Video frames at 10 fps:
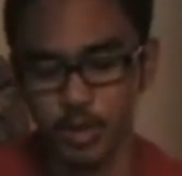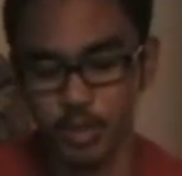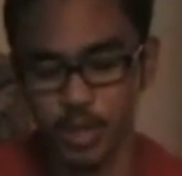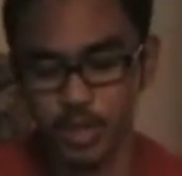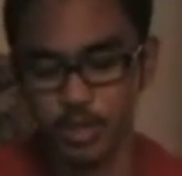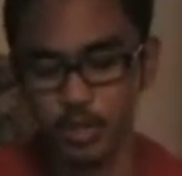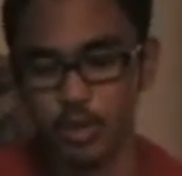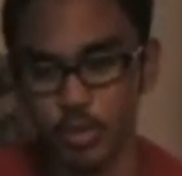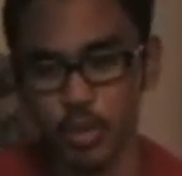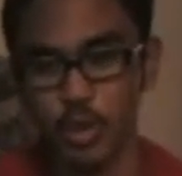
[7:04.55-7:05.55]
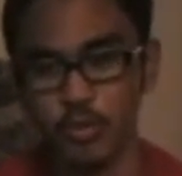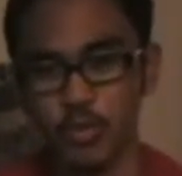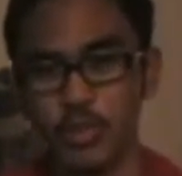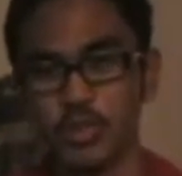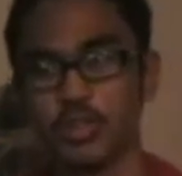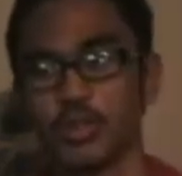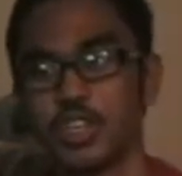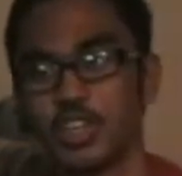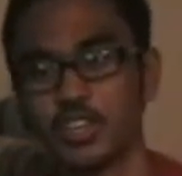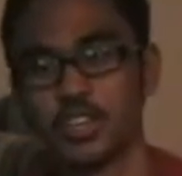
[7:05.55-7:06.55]
money to her boyfriend so
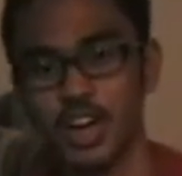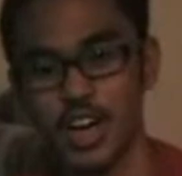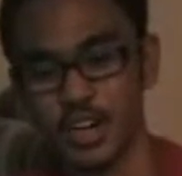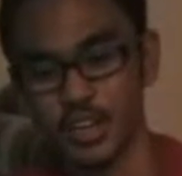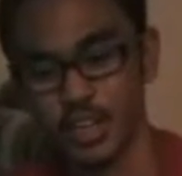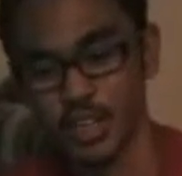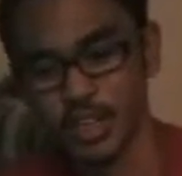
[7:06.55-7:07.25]
she doesn't die.